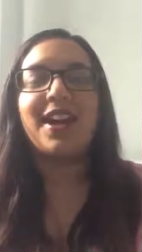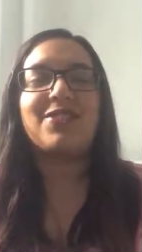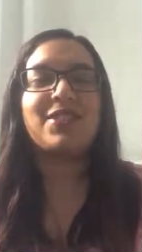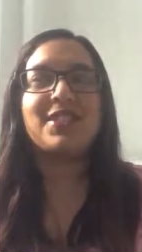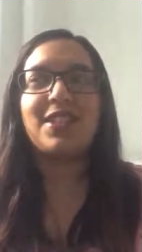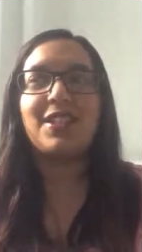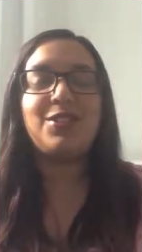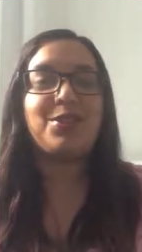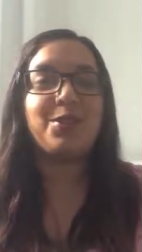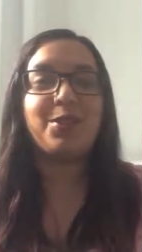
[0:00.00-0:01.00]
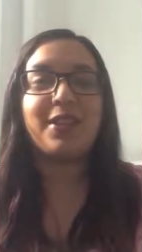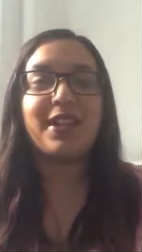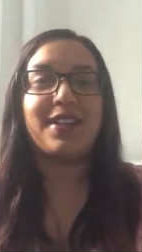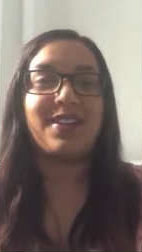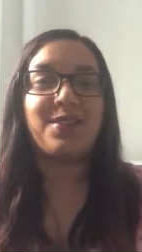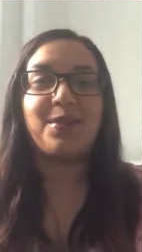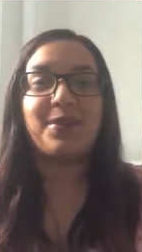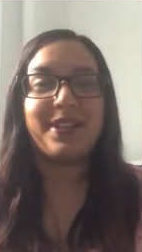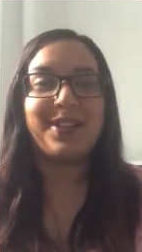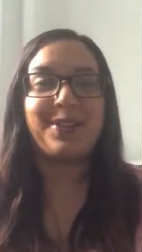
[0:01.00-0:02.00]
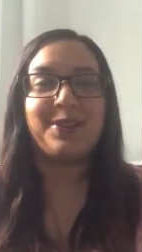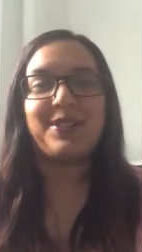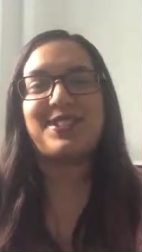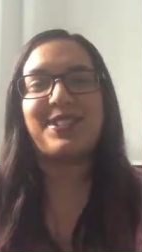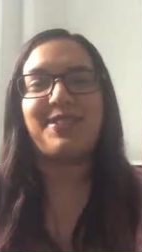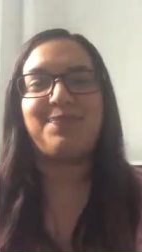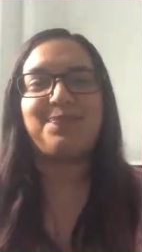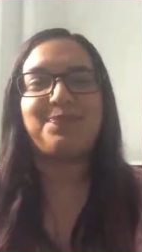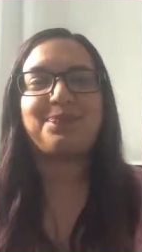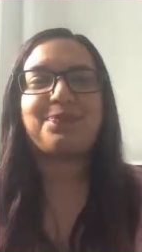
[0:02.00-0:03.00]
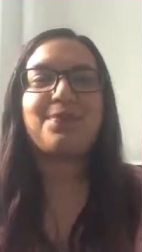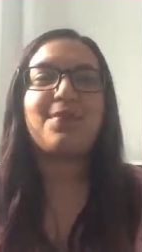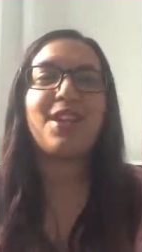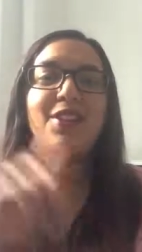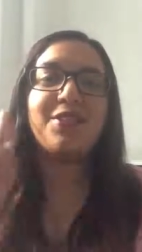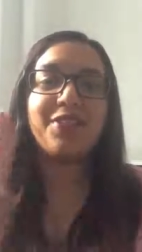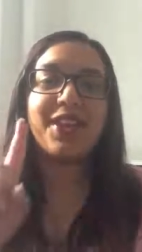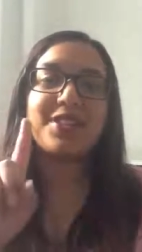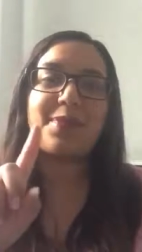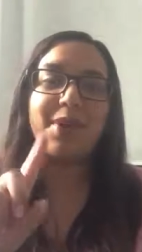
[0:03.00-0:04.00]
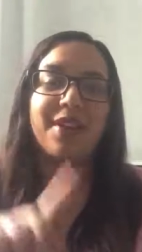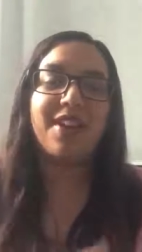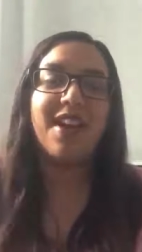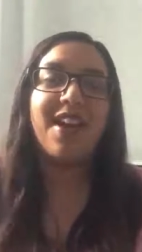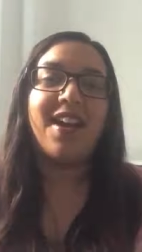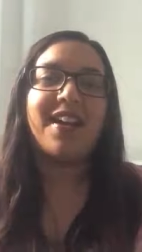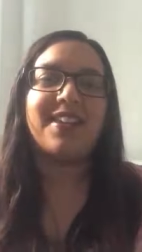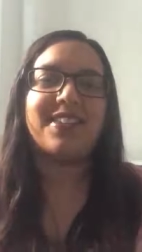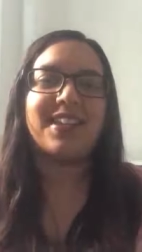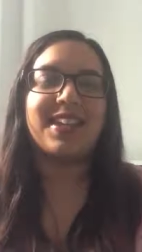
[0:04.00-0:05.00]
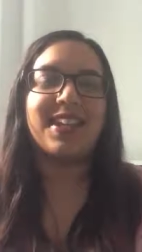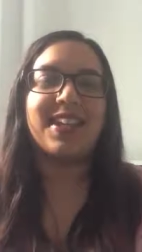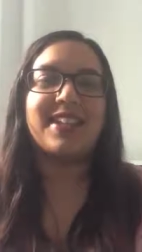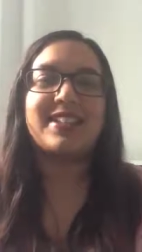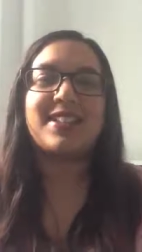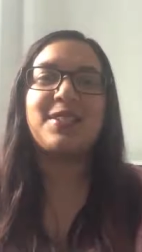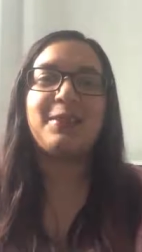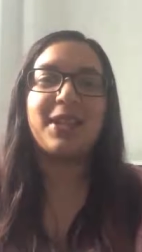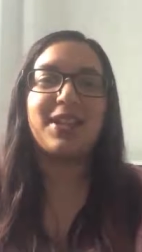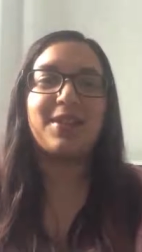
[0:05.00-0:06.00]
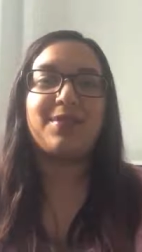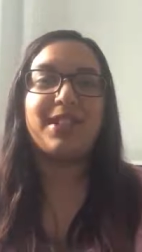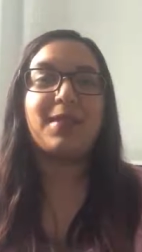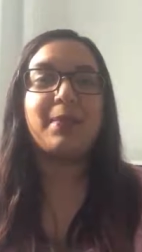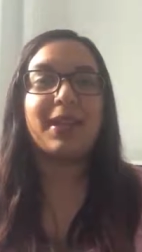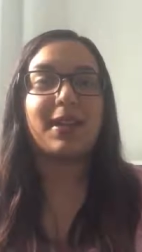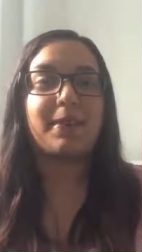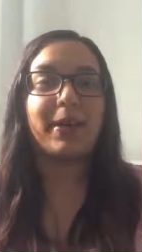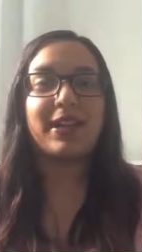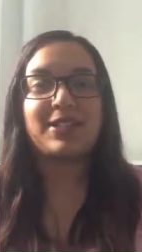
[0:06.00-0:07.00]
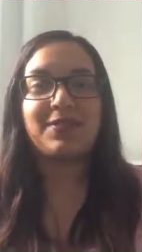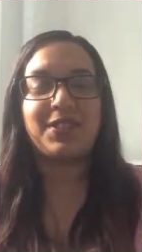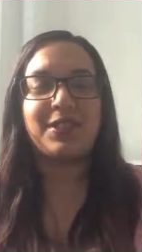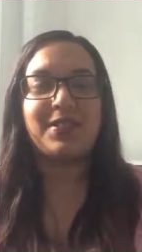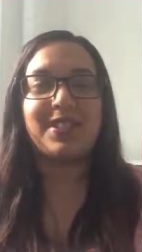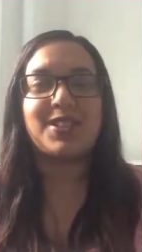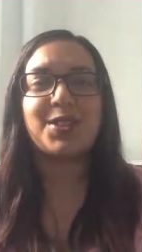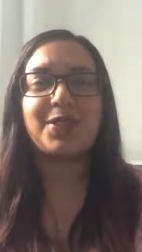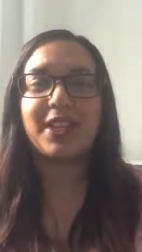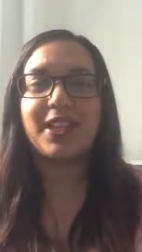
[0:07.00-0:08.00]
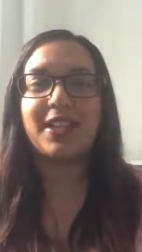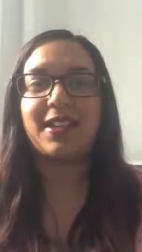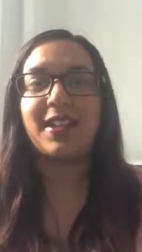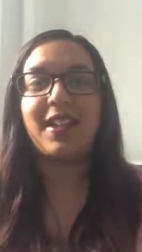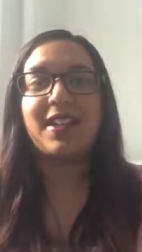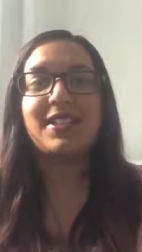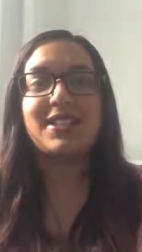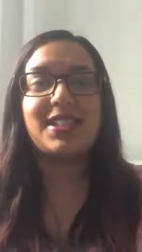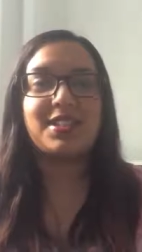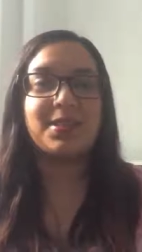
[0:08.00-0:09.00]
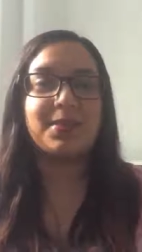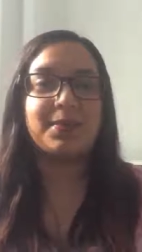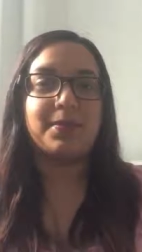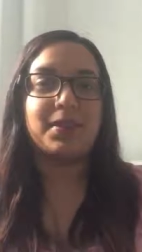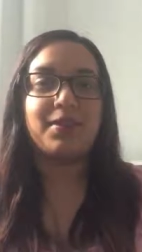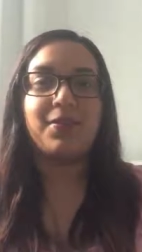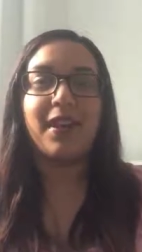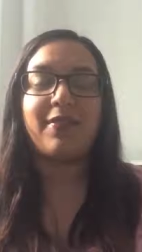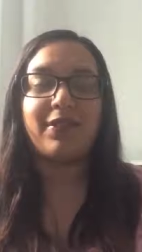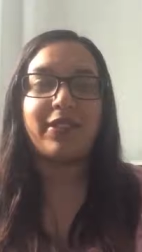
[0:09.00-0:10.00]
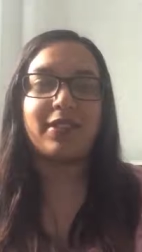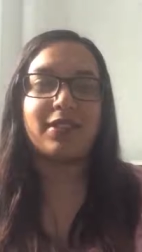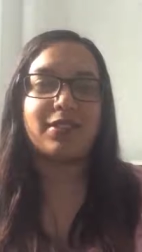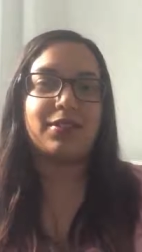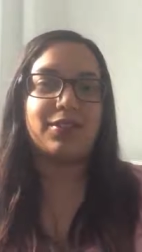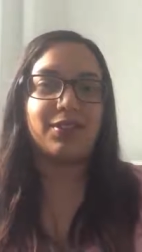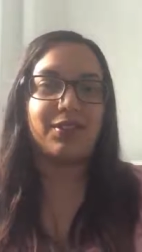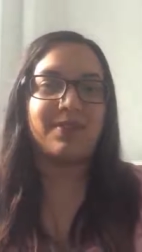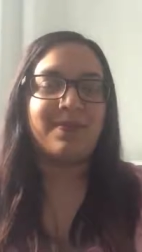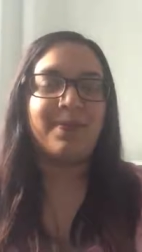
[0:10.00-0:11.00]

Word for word: and just enjoy not working all the time. The first one, and I think it's going to make a really big impact for you, is creating systems for everything that you do.